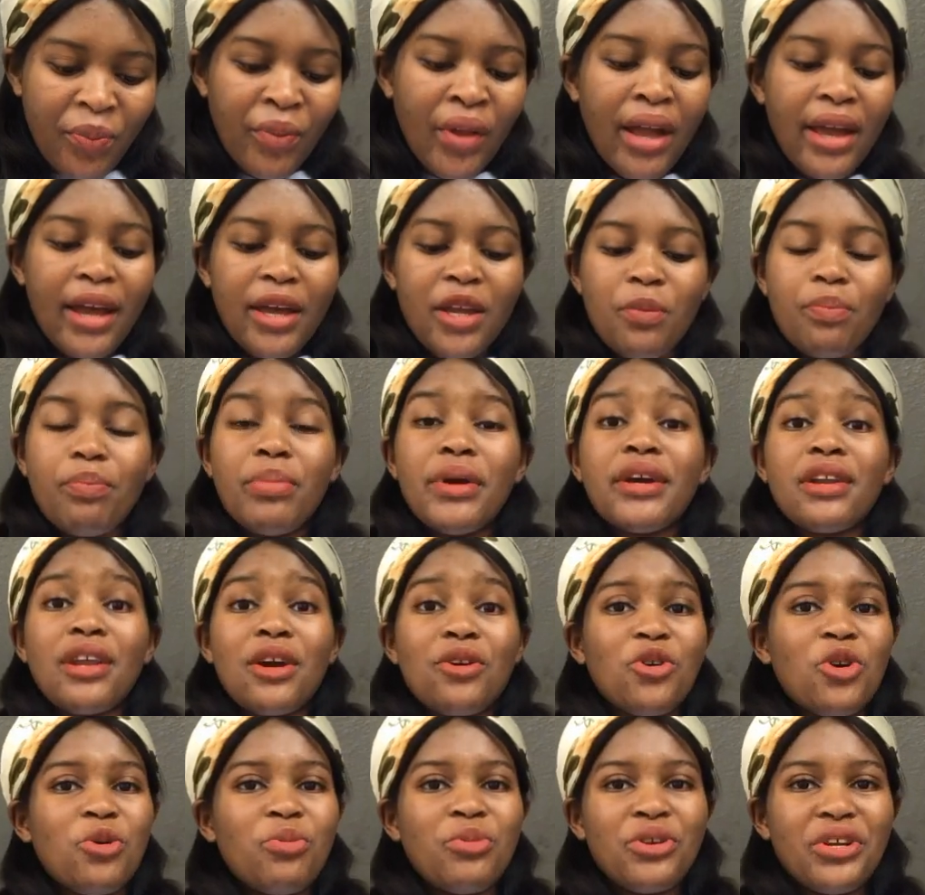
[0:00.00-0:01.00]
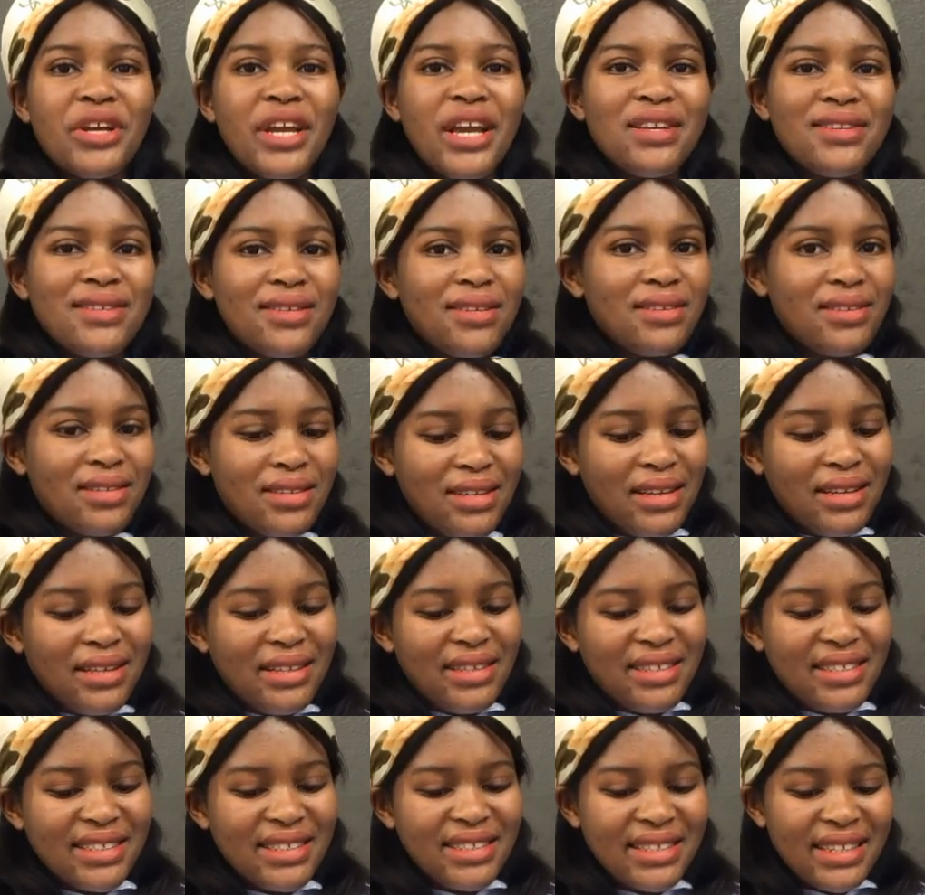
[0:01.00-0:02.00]
and better communication
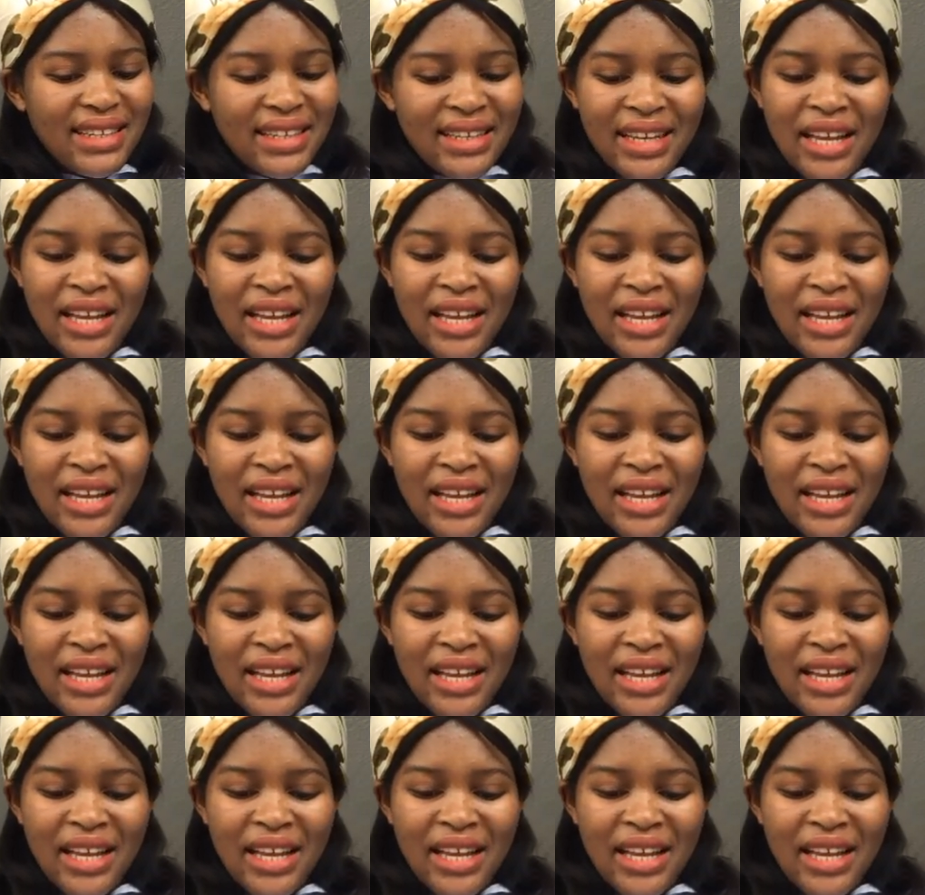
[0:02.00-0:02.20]
skills.